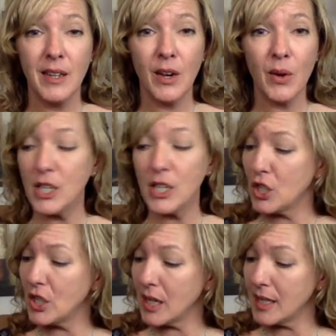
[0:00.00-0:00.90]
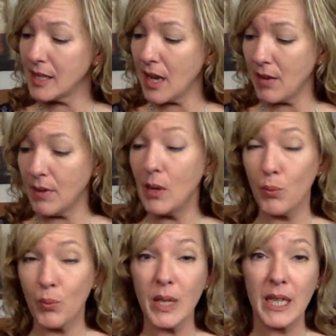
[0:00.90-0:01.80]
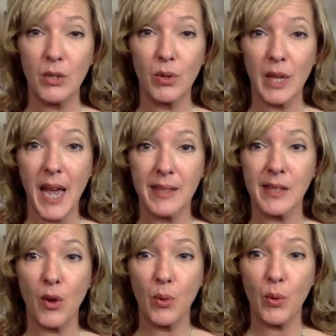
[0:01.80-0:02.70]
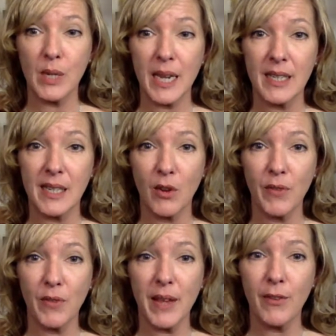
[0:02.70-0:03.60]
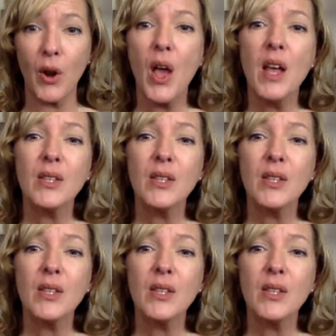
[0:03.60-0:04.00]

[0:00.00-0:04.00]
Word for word: You know, it's just, um, it really truly has no taste and no flavor.